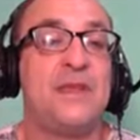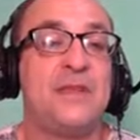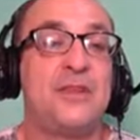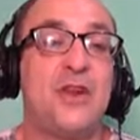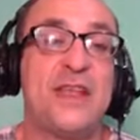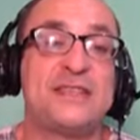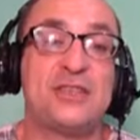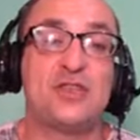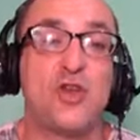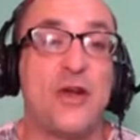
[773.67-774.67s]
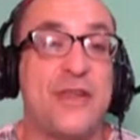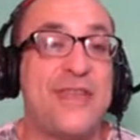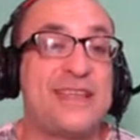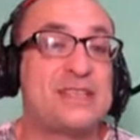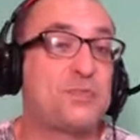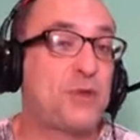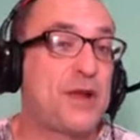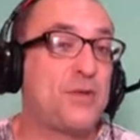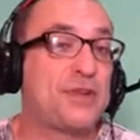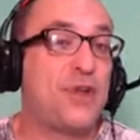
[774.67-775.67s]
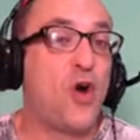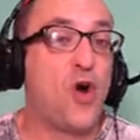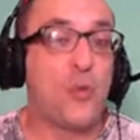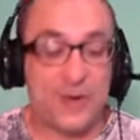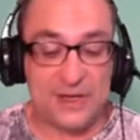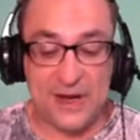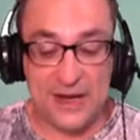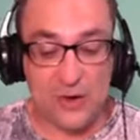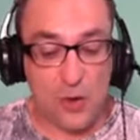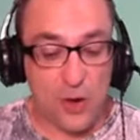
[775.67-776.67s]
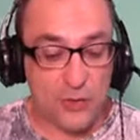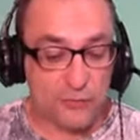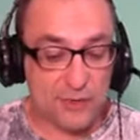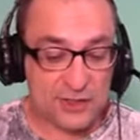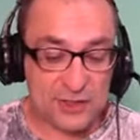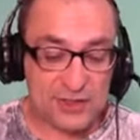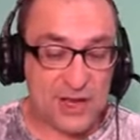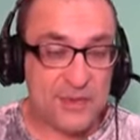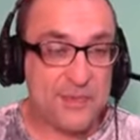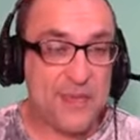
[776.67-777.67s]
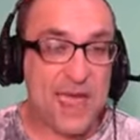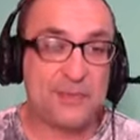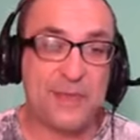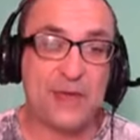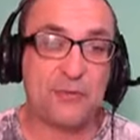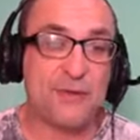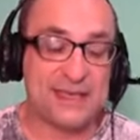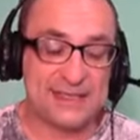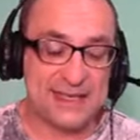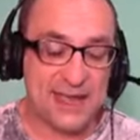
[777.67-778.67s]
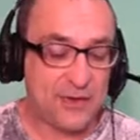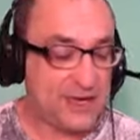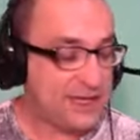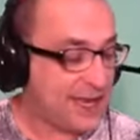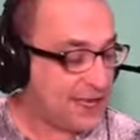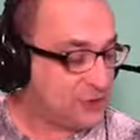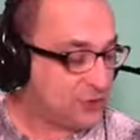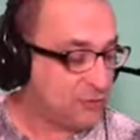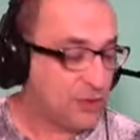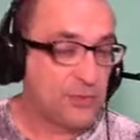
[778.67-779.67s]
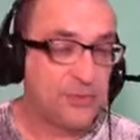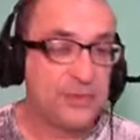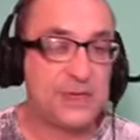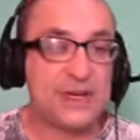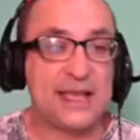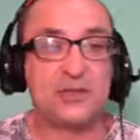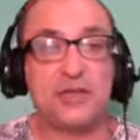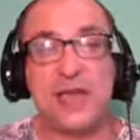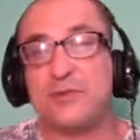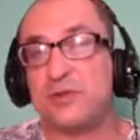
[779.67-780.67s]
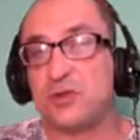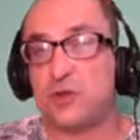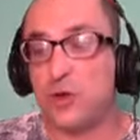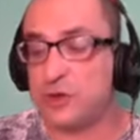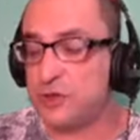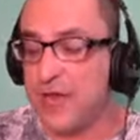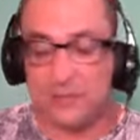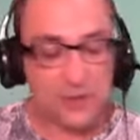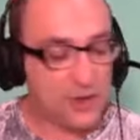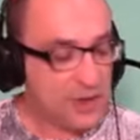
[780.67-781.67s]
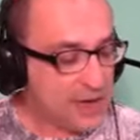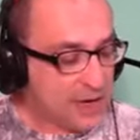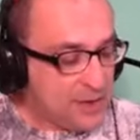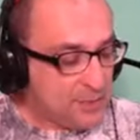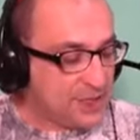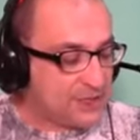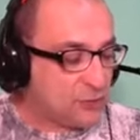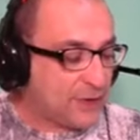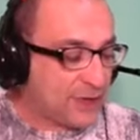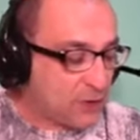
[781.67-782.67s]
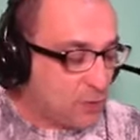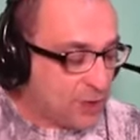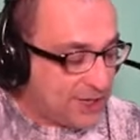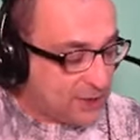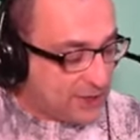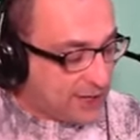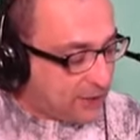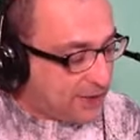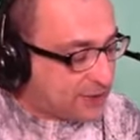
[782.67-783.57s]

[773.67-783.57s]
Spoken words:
that's the story of that spring with the hope and all the Russians coming back being arrested. Now, in the engine room, the next chapter is a short chapter, but it's a critical one here. Here he